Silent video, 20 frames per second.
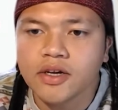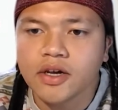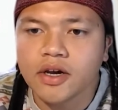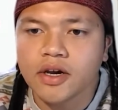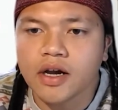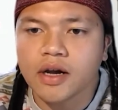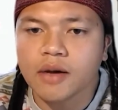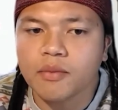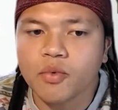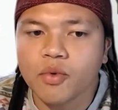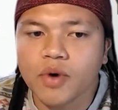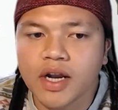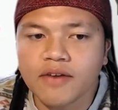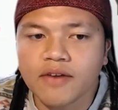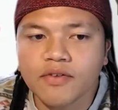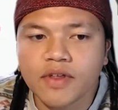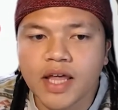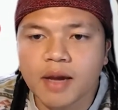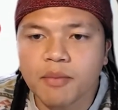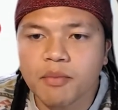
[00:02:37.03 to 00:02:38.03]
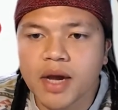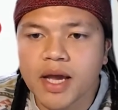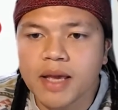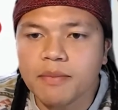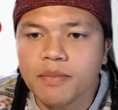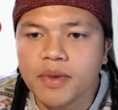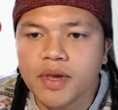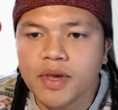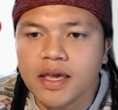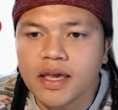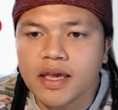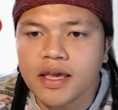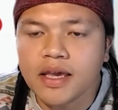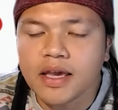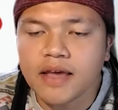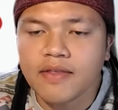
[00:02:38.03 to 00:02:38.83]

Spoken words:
whatever that might be,